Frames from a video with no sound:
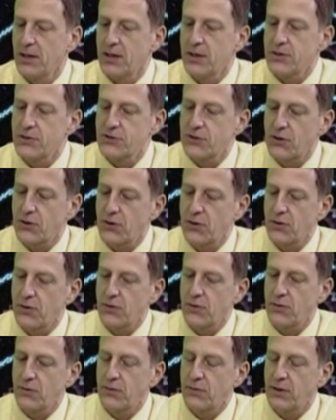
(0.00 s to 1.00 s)

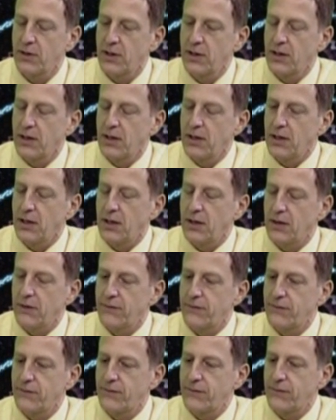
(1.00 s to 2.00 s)
So
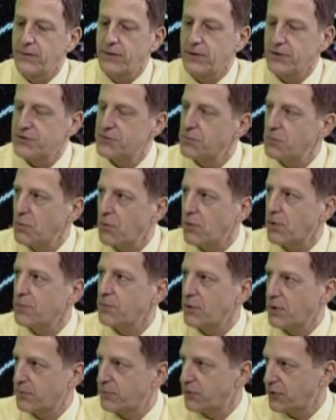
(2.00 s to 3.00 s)
if there's more and
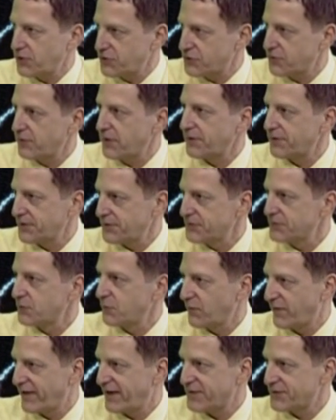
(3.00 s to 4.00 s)
more pressure on those
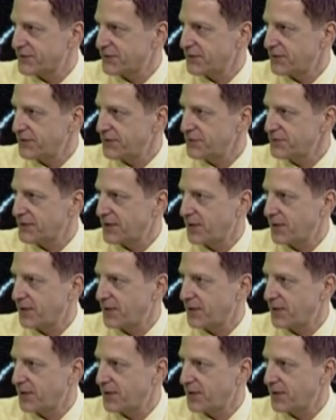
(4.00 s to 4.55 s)
vessels,